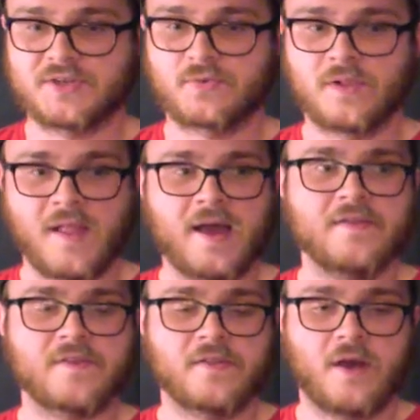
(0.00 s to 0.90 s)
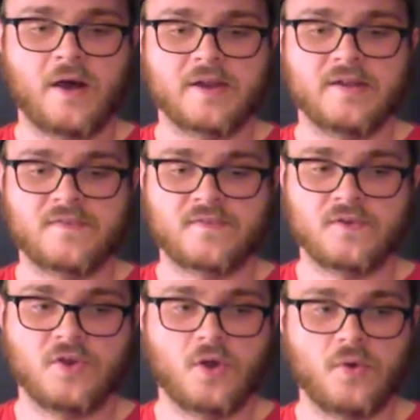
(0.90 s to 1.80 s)
relies on the audience to
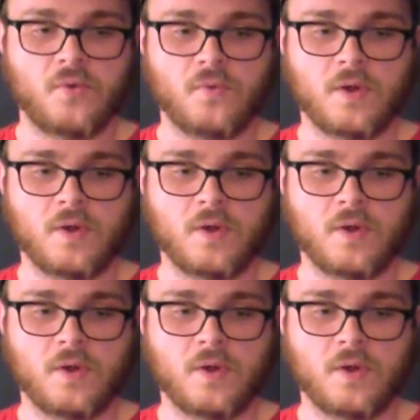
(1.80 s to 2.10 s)
know